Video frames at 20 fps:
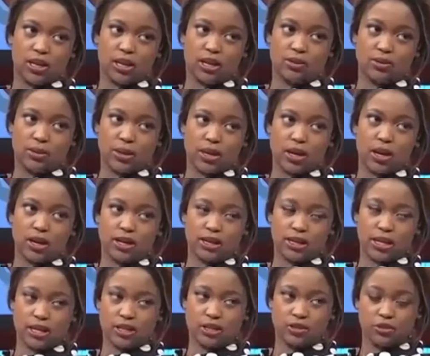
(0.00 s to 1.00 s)

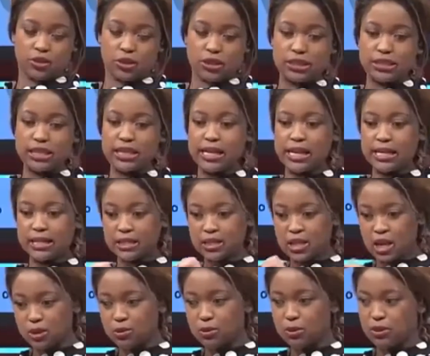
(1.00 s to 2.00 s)
regarding the age of consent. Let's
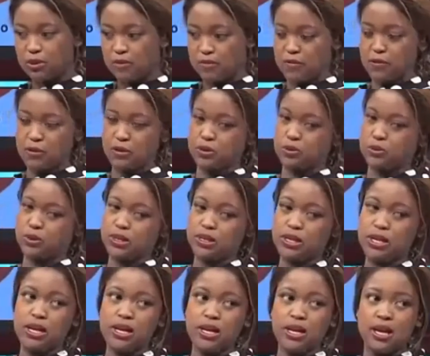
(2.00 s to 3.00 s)
start with the first one,
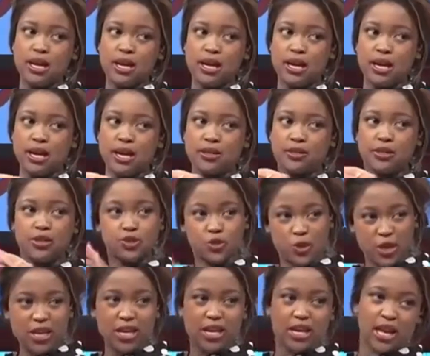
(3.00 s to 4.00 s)
the
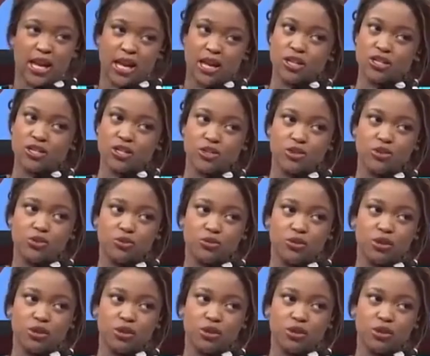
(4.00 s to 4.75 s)
drinking age. You